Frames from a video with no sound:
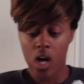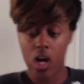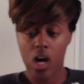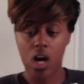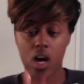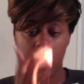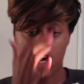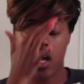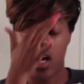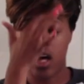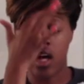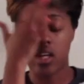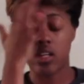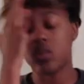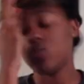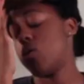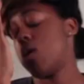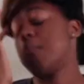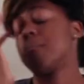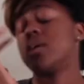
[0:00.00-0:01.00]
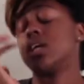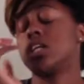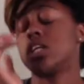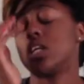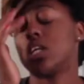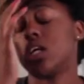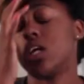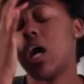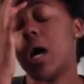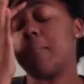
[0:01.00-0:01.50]

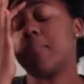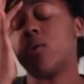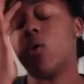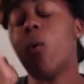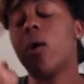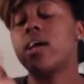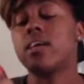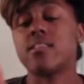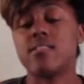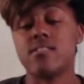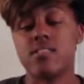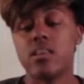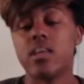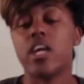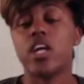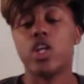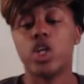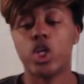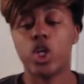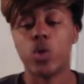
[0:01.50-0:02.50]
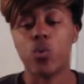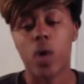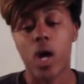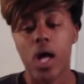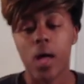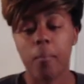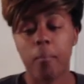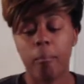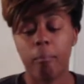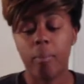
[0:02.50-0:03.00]
Kwamisha, I'm going to hit you
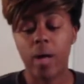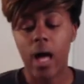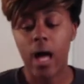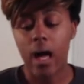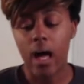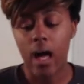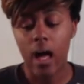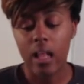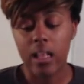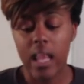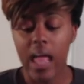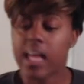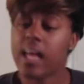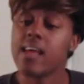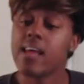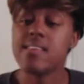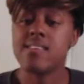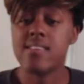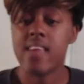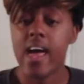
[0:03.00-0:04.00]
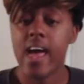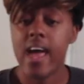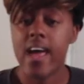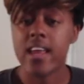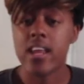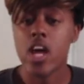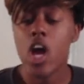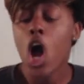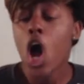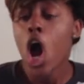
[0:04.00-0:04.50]
up. Like I said,